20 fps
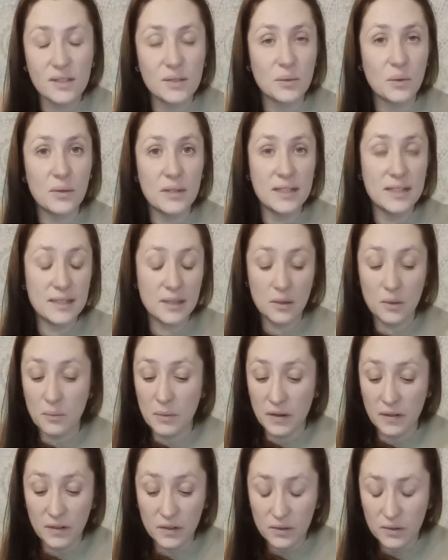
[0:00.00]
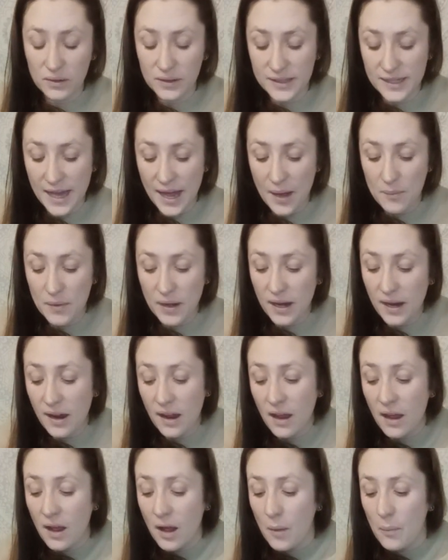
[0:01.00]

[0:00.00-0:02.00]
So all these little miracles are happening.